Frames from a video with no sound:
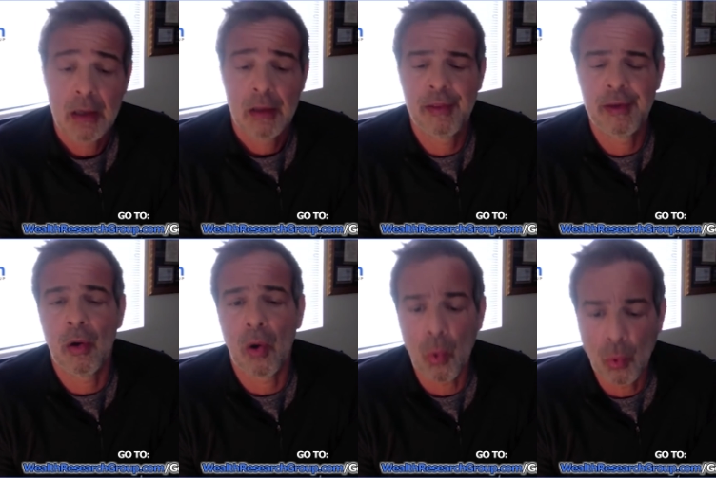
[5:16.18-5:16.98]
The
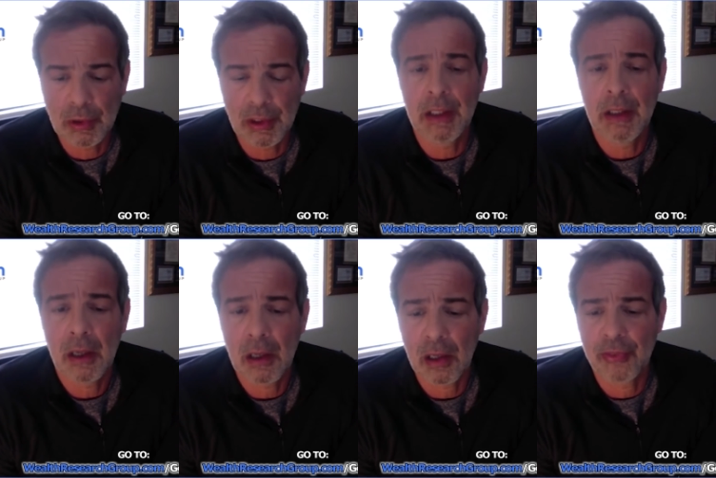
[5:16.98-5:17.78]
only
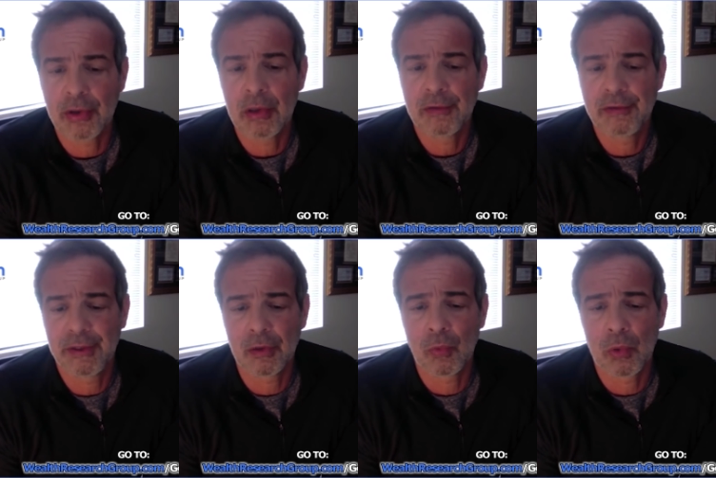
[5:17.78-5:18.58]
other
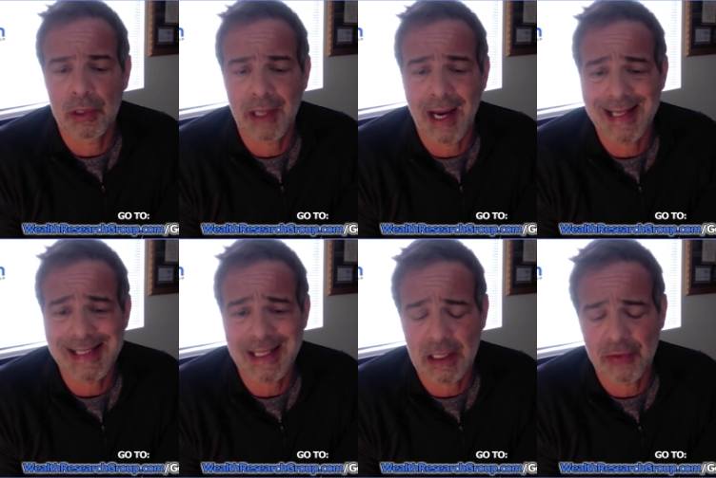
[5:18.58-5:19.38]
tier one
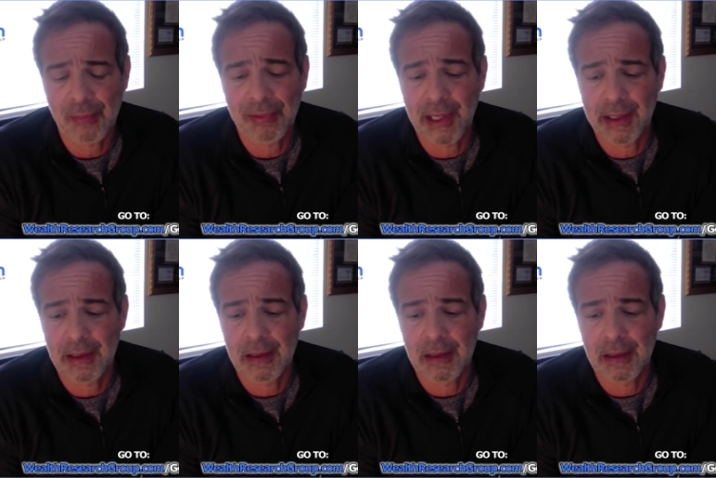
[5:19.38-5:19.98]
asset on the planet